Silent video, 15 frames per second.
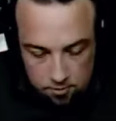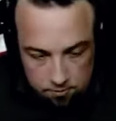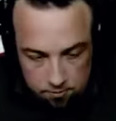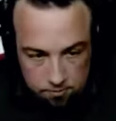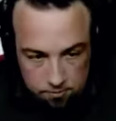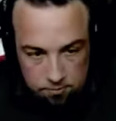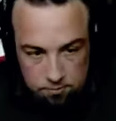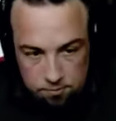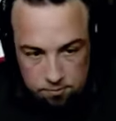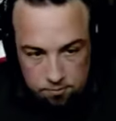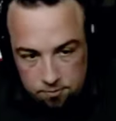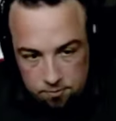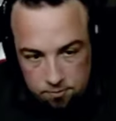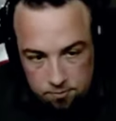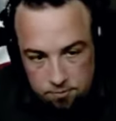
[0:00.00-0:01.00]

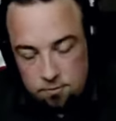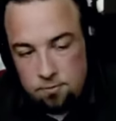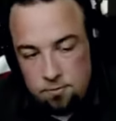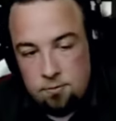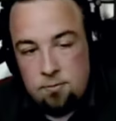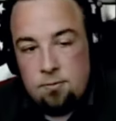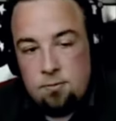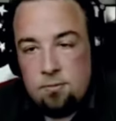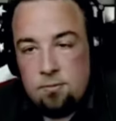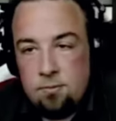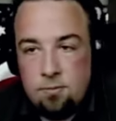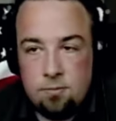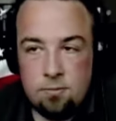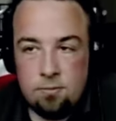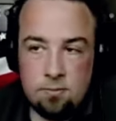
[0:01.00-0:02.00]

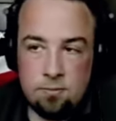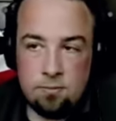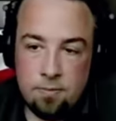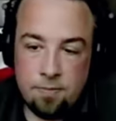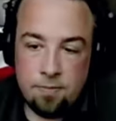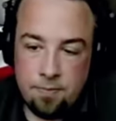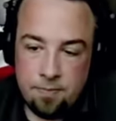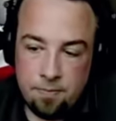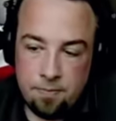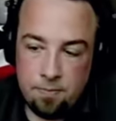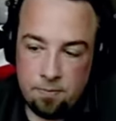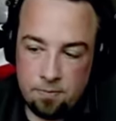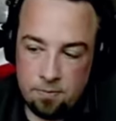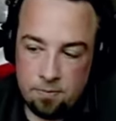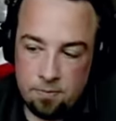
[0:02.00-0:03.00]

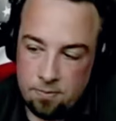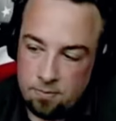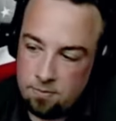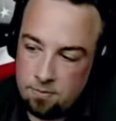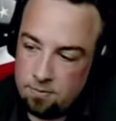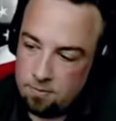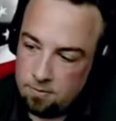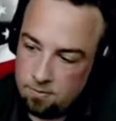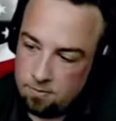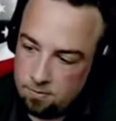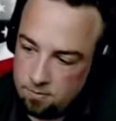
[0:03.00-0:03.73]
The person shown says nothing.